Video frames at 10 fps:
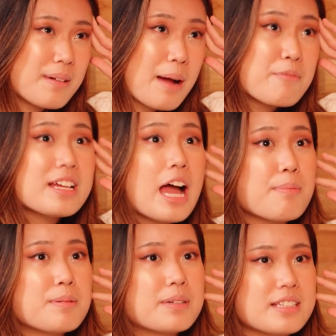I'm really
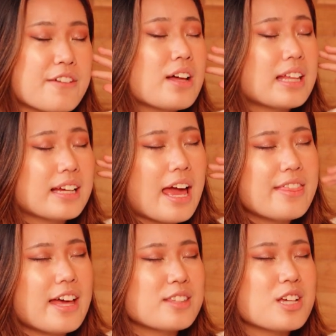happy because I felt like
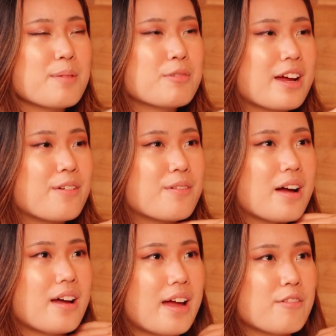at that time when
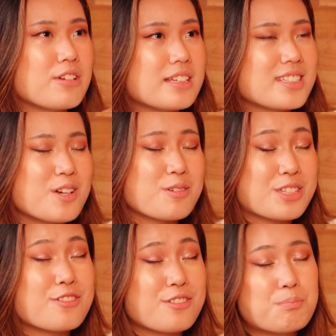I released it, it was
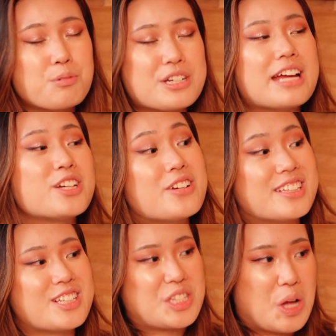a pretty
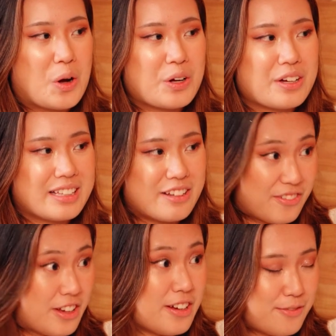underrated song
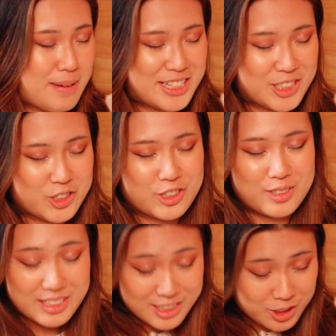of my
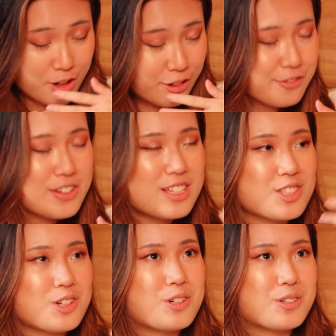discography.
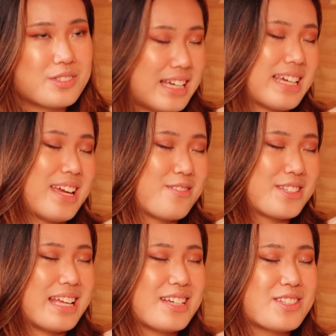So like it
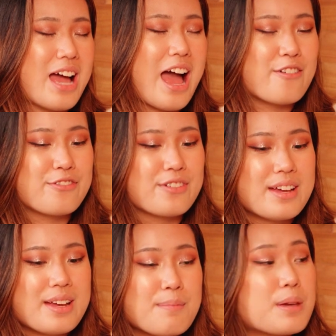was nice to have
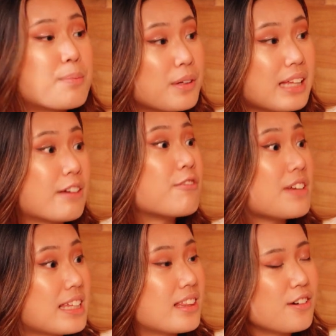people like
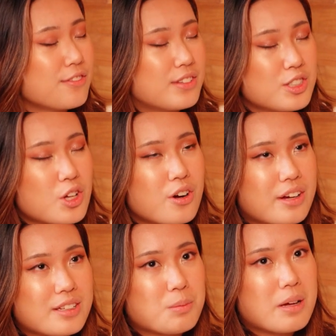really love the song
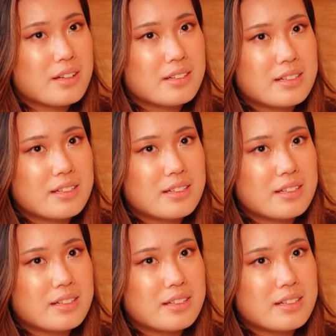as well.